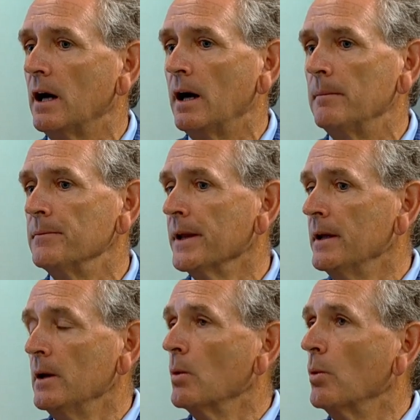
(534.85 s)
Um,
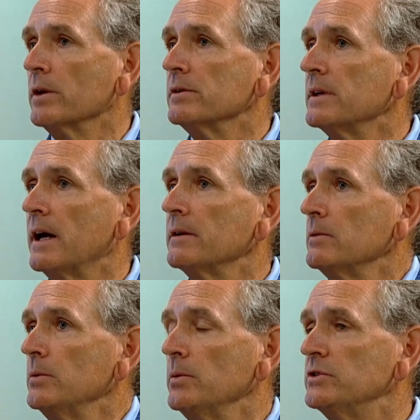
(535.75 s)
whether or not
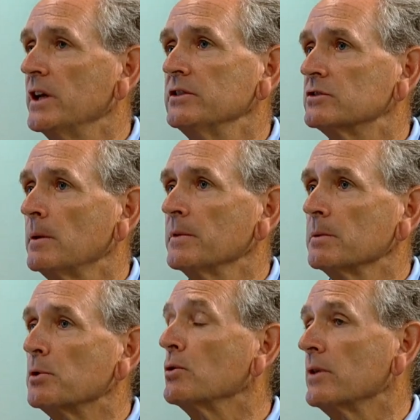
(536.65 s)
we change some of
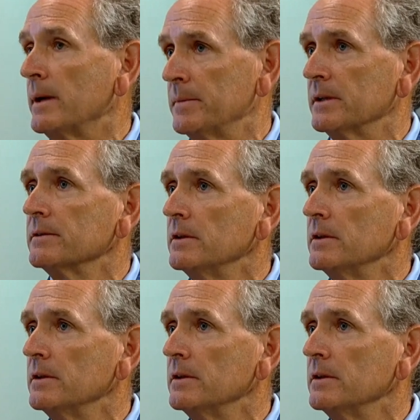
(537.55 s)
the program.